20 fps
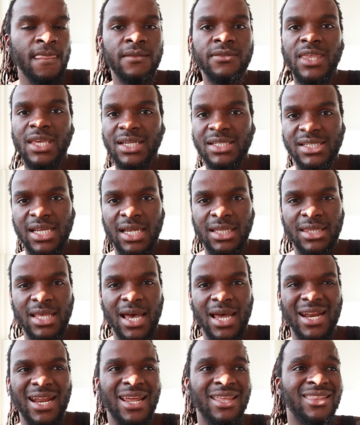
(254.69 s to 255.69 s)
things like
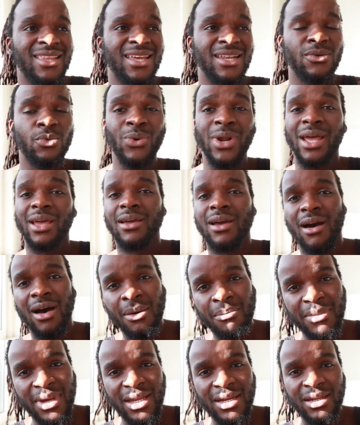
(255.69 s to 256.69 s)
that. And then when I
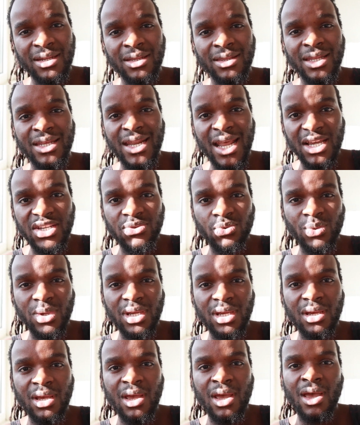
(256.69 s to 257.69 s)
come in the next
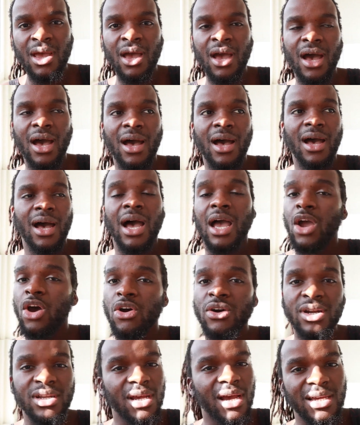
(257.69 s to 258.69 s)
week,
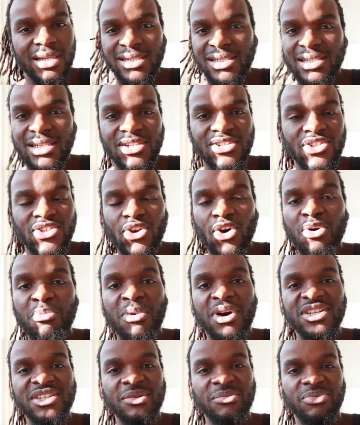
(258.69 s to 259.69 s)
I see so
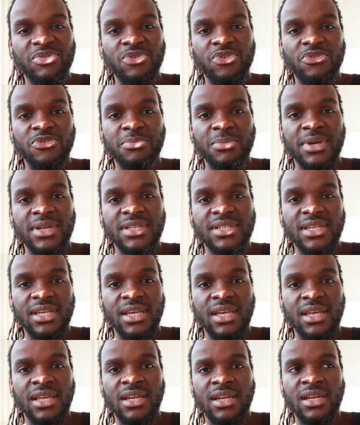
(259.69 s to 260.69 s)
much improvement
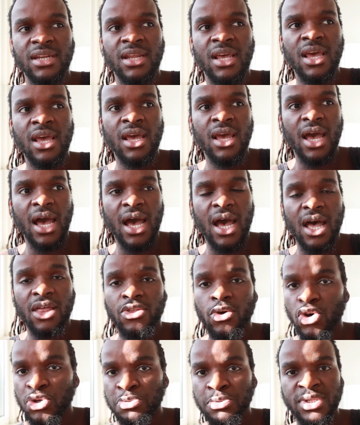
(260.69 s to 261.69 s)
in
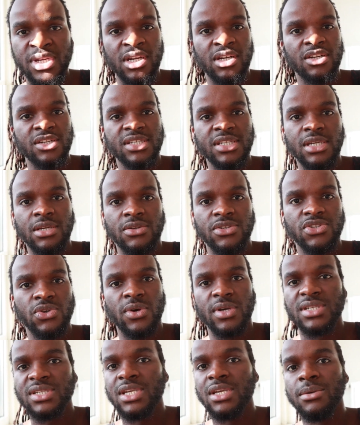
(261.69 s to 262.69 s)
those particular skills.
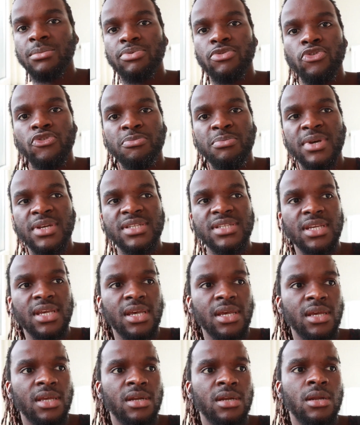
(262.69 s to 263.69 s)
So I see improvements
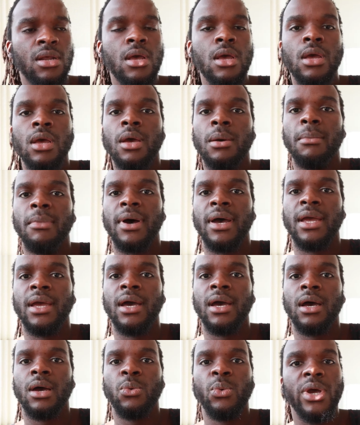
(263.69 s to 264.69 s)
in
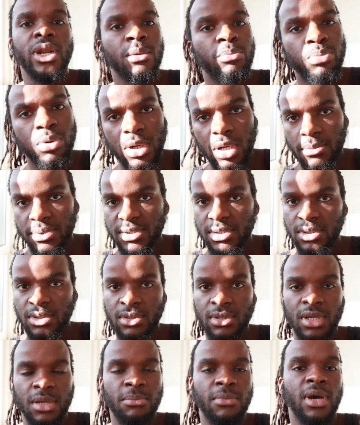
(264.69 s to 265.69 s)
my weighted pull-ups,
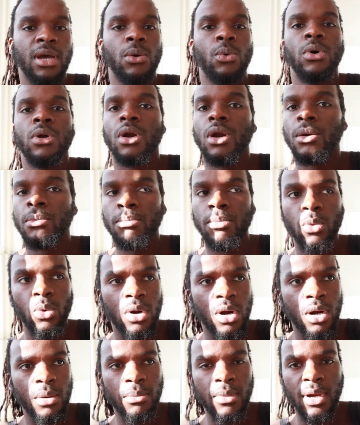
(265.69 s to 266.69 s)
in my one-arm
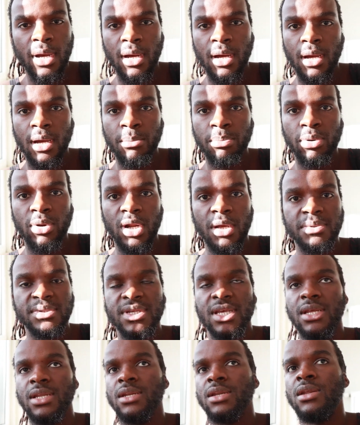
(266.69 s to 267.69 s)

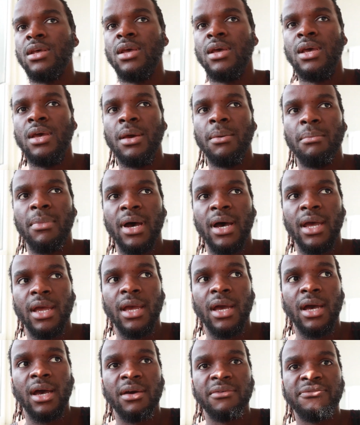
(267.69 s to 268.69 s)
pull-ups, in
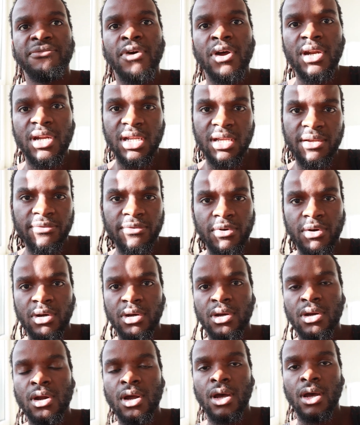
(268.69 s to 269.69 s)
my front
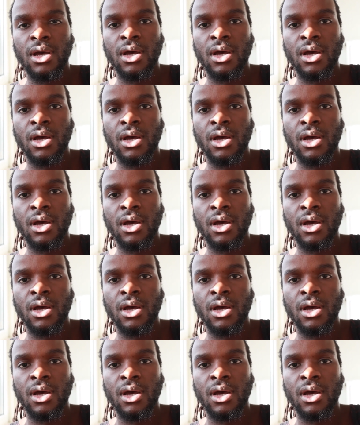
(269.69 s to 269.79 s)
lever,